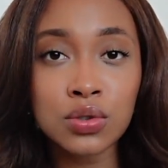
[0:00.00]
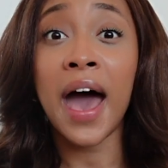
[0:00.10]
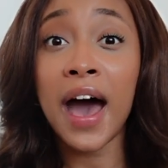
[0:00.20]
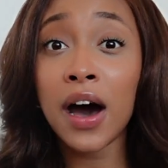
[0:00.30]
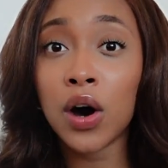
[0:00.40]

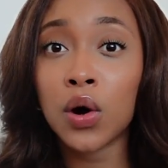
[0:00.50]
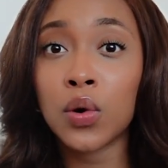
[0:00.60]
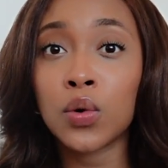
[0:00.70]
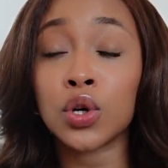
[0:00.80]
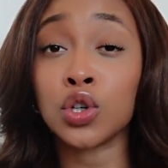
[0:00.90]

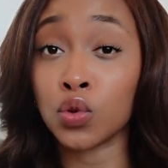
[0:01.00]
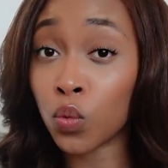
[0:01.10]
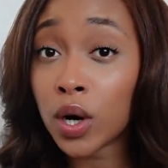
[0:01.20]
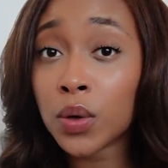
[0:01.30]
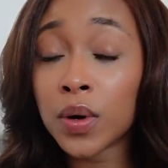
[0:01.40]
how you
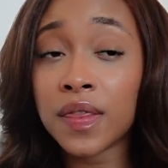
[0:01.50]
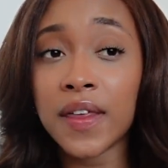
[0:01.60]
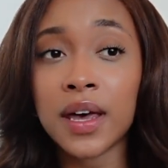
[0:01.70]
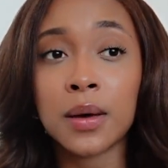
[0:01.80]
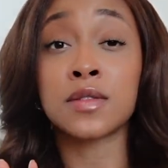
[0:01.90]
work with
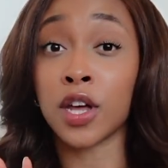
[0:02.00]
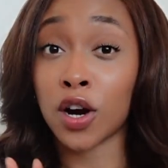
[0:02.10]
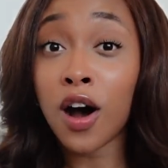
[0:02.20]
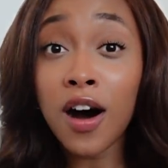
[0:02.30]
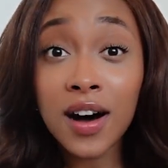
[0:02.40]
them, their
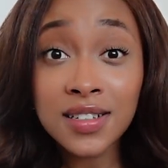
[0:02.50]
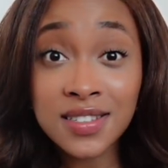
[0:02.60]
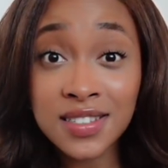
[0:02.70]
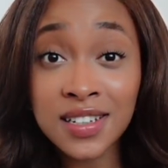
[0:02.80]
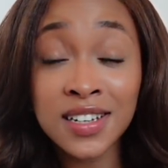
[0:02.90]
costs,